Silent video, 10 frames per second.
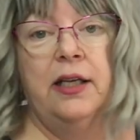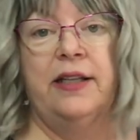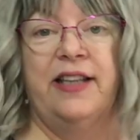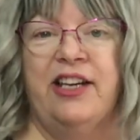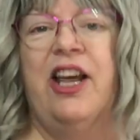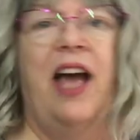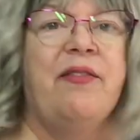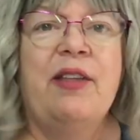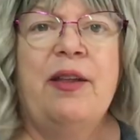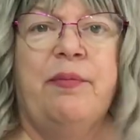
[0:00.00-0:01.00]
then you
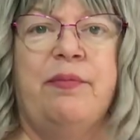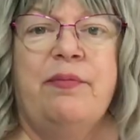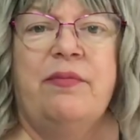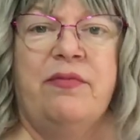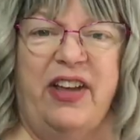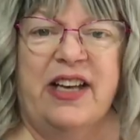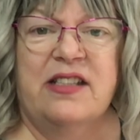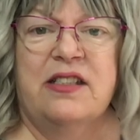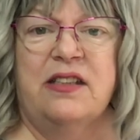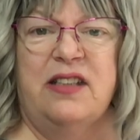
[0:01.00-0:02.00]
have them
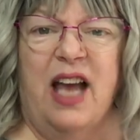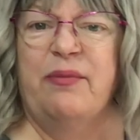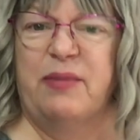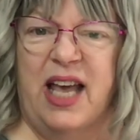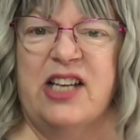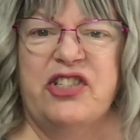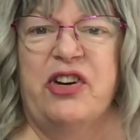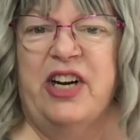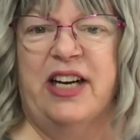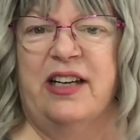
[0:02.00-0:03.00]
fixed. You have them
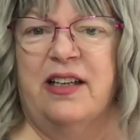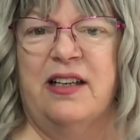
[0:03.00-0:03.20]
castrated.